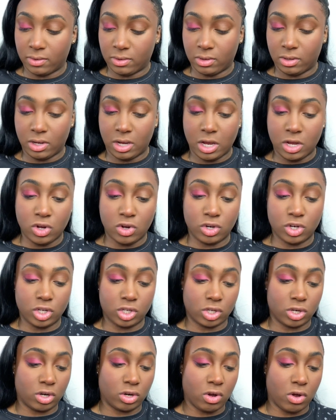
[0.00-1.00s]
And you're just
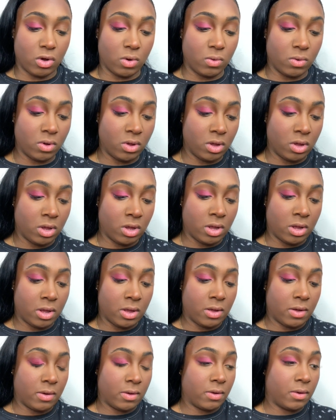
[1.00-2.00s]
going to go
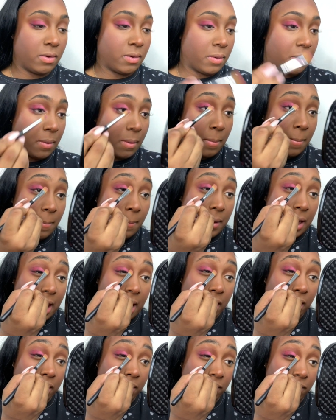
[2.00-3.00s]

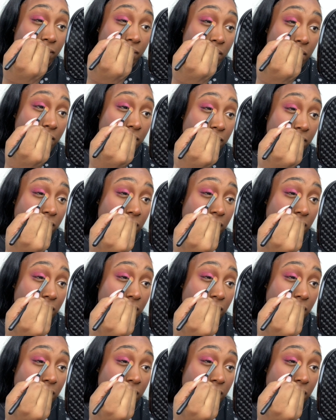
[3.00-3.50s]
back and forth.